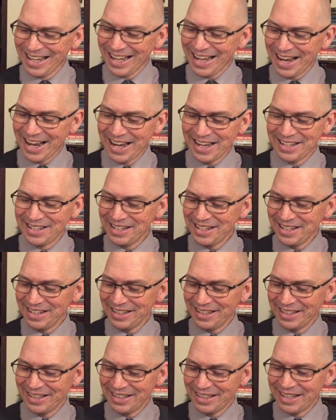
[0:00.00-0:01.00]
And
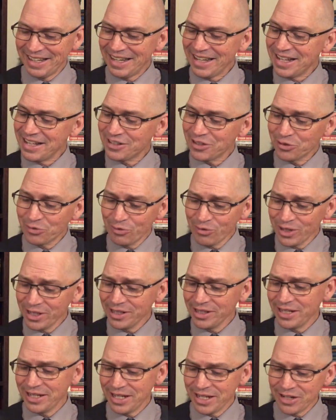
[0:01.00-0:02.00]
it's a
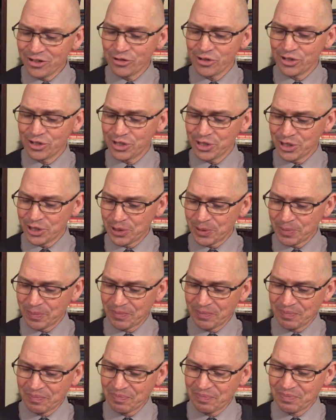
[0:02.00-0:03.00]
really interesting
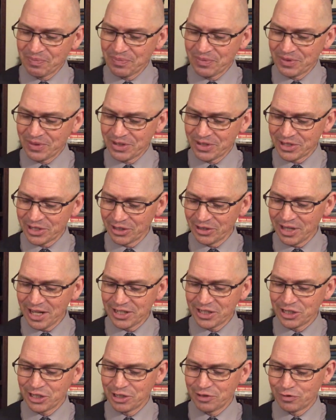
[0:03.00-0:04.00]

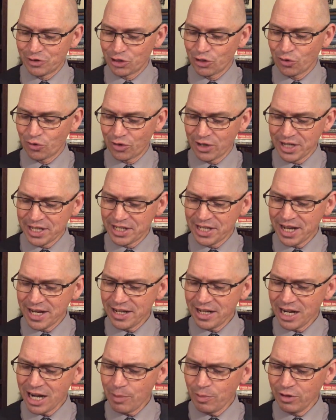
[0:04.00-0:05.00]
selection of stories and a
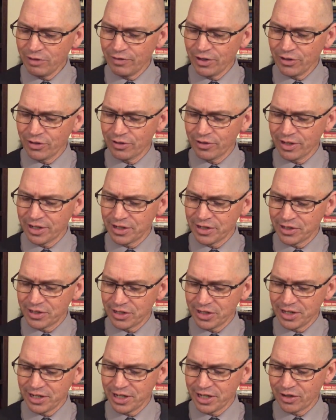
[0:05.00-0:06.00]
couple of other things
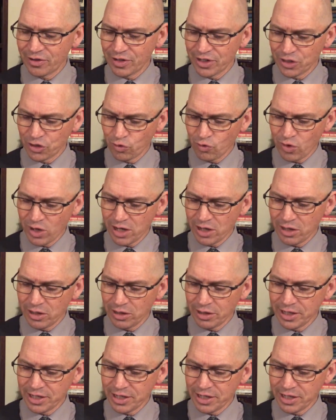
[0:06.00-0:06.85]
in here as well.